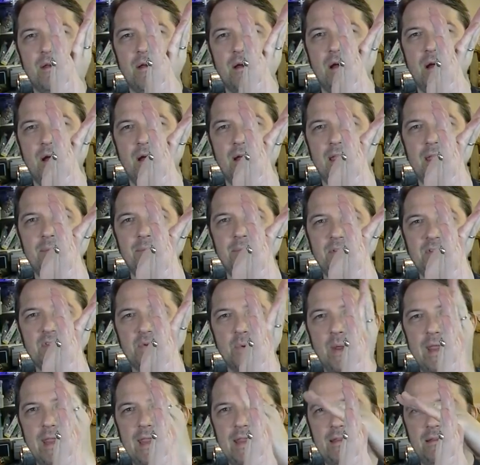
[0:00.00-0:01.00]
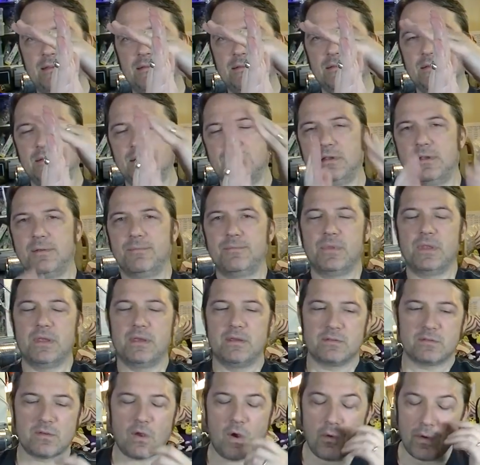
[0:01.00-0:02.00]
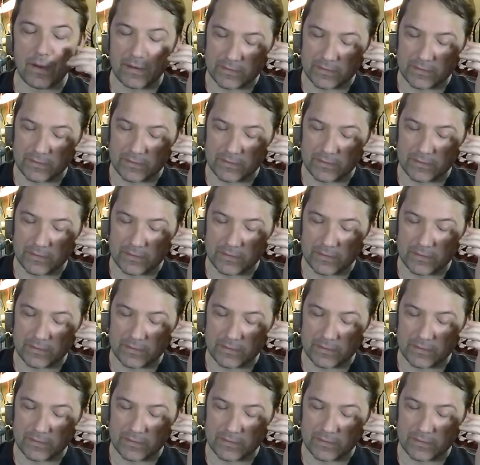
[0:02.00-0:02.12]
uh, in between. So